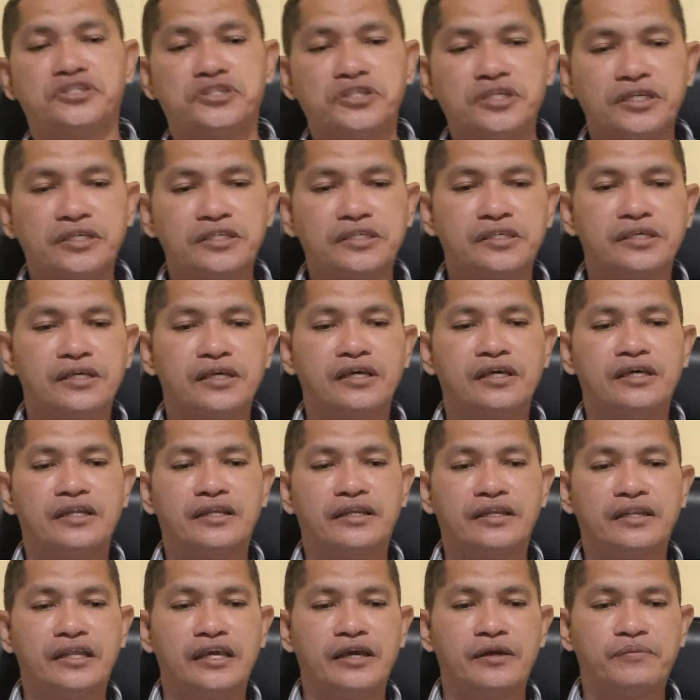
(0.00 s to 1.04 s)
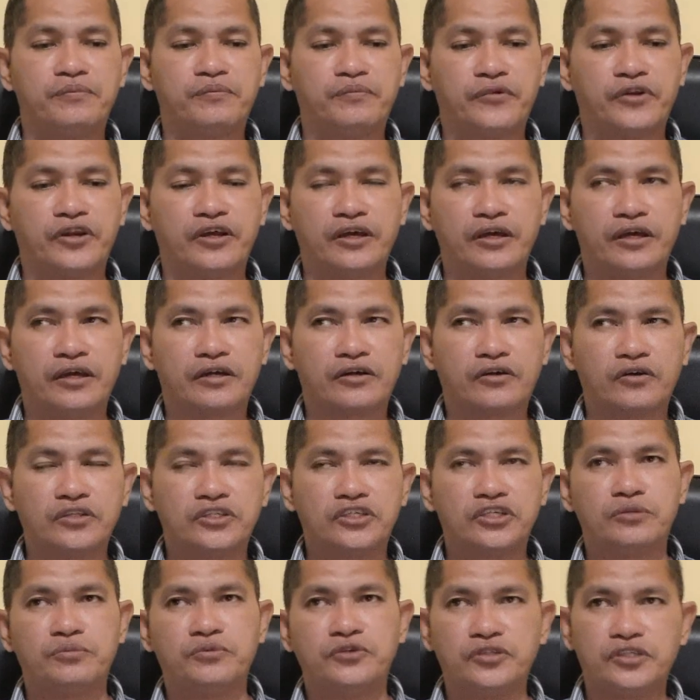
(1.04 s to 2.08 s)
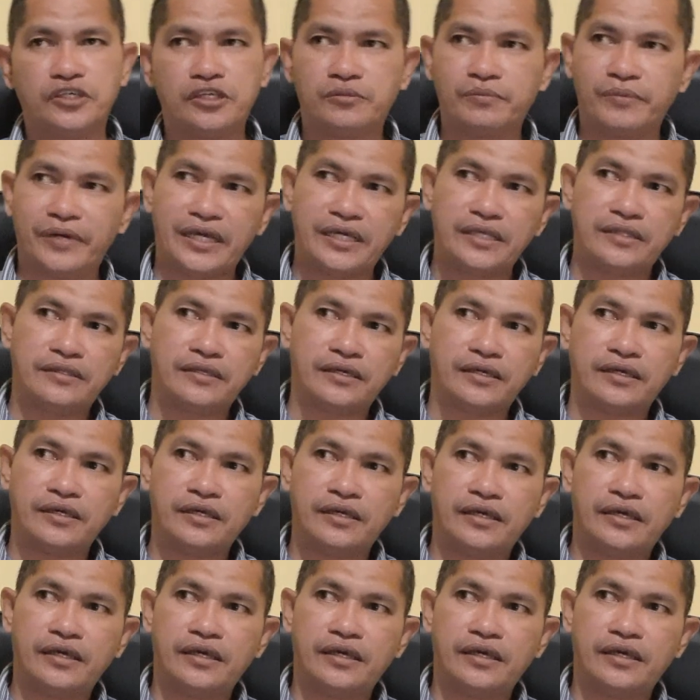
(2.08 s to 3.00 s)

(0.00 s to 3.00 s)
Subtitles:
sheets contributed by the